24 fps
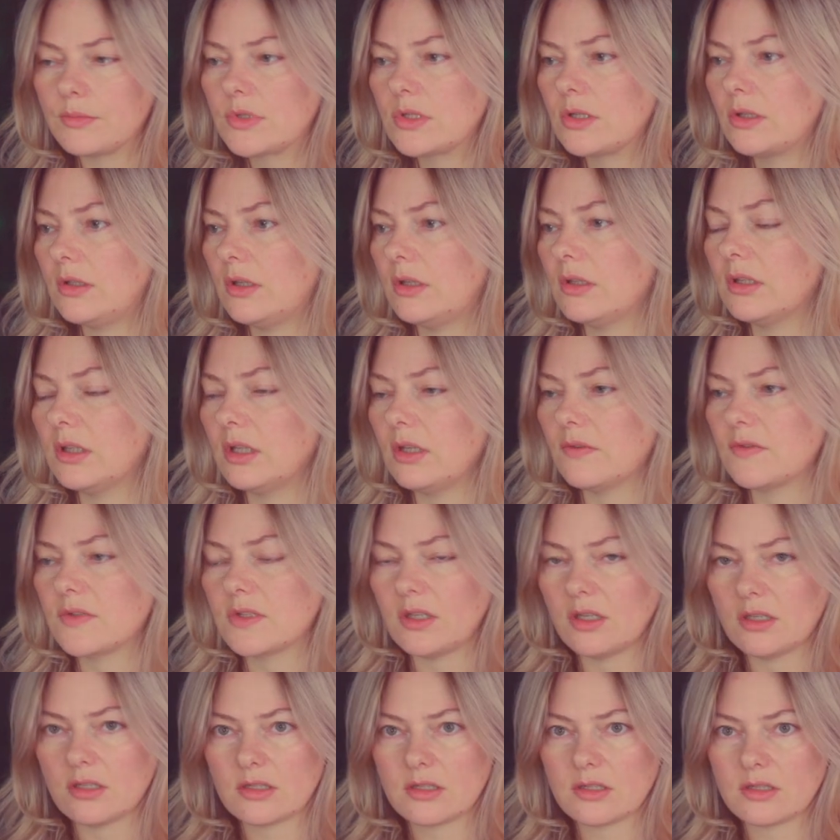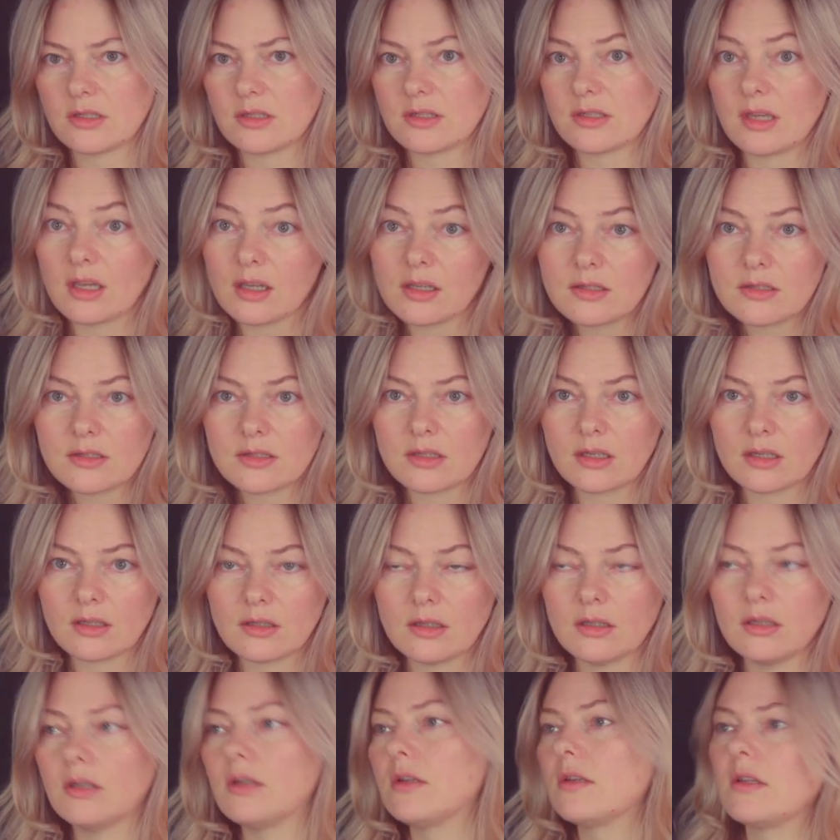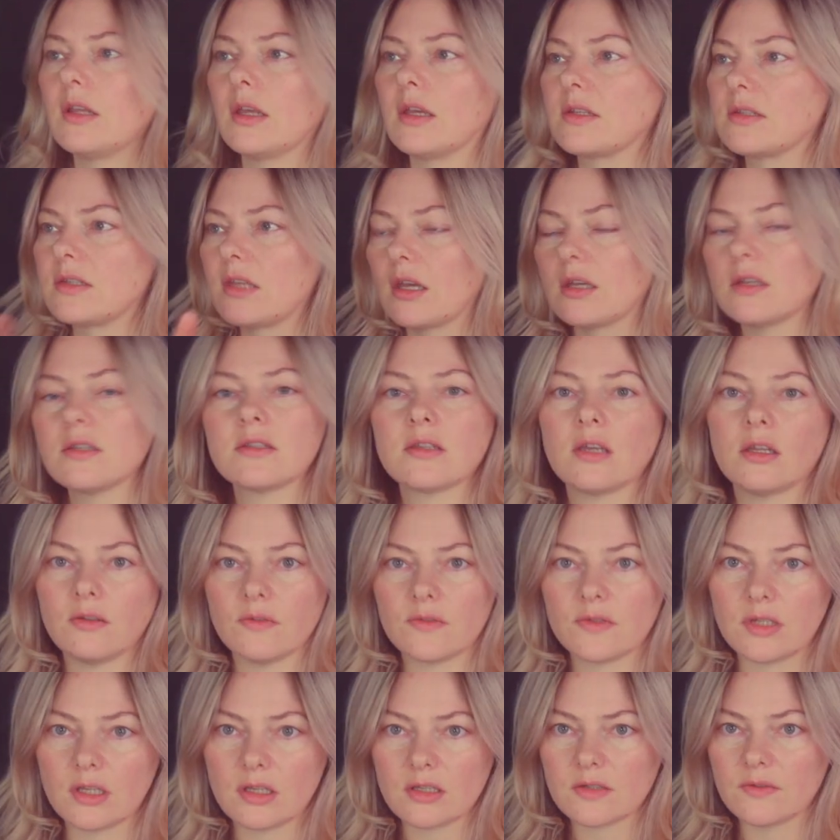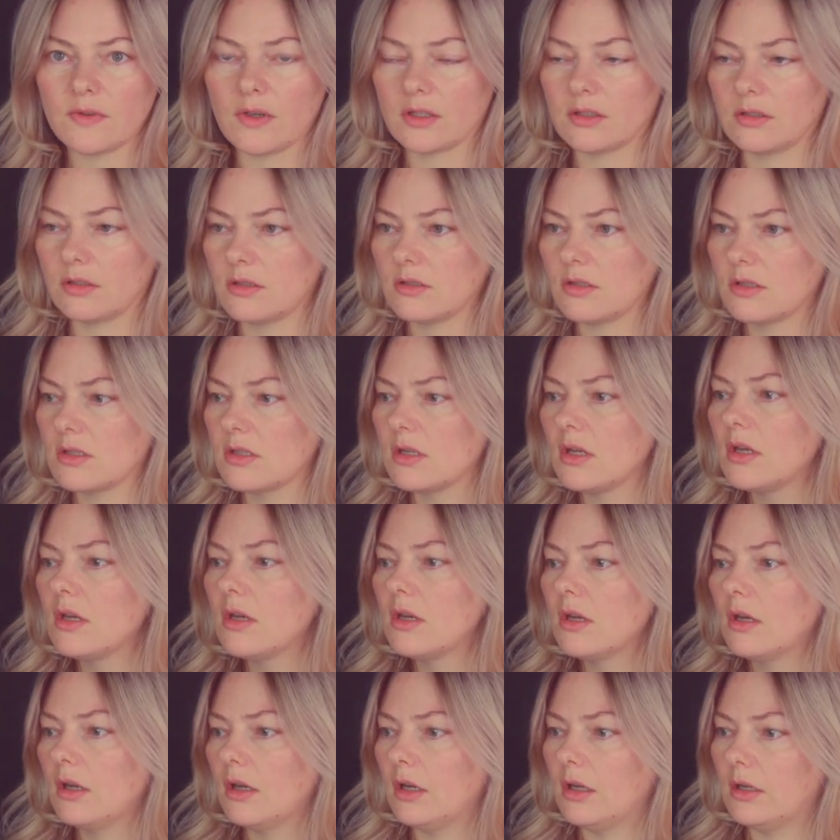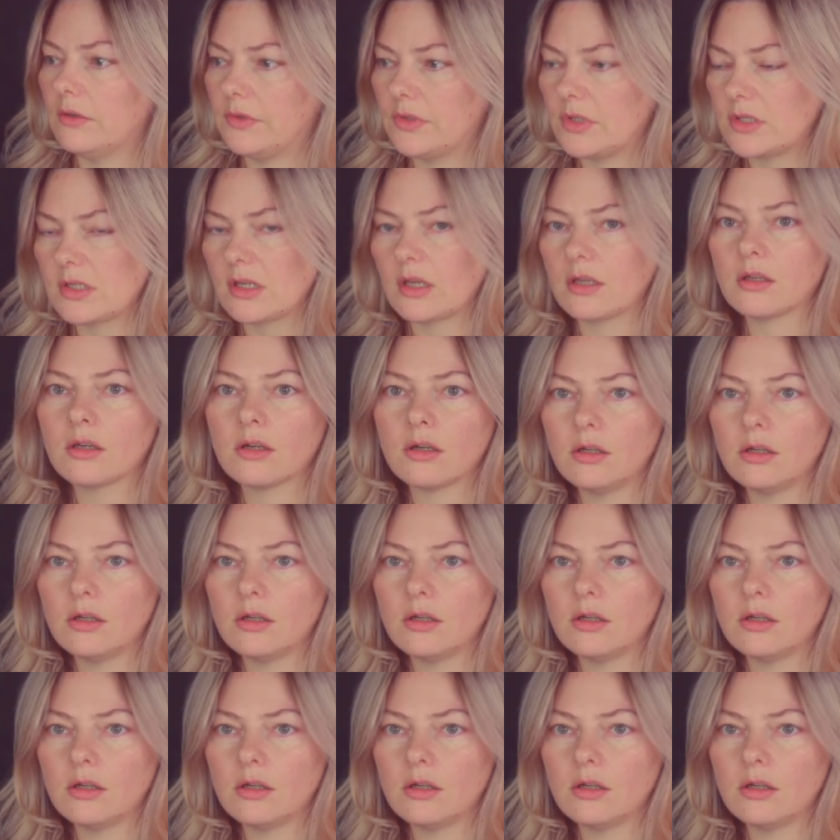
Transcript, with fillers: So that gives us second uh, like second set of six vectors uh, for the second